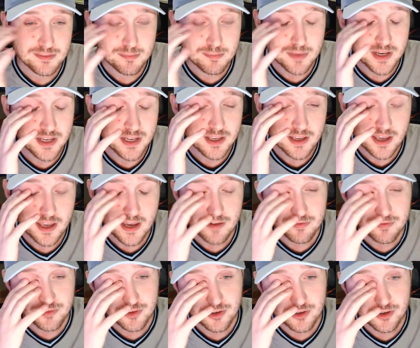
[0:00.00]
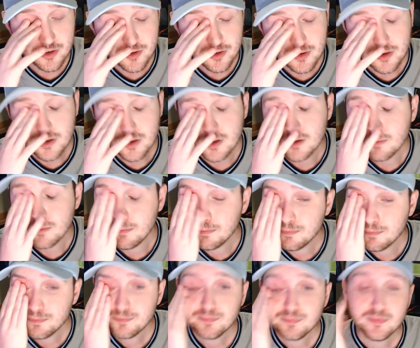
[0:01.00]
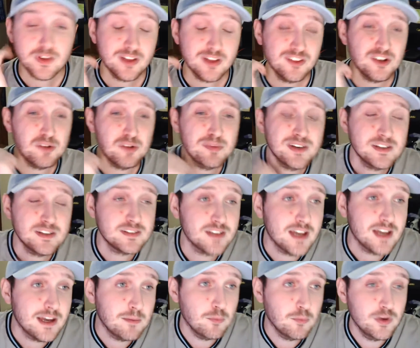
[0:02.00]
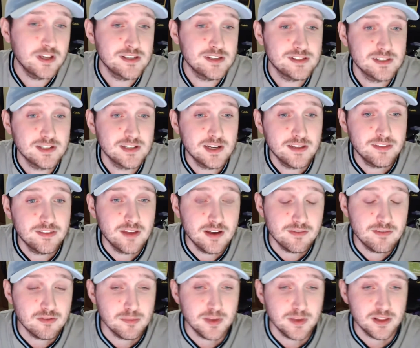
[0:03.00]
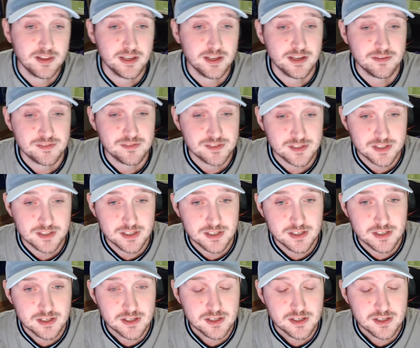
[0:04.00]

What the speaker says: minute after a little bit of time wasting, I thought, from LAFC.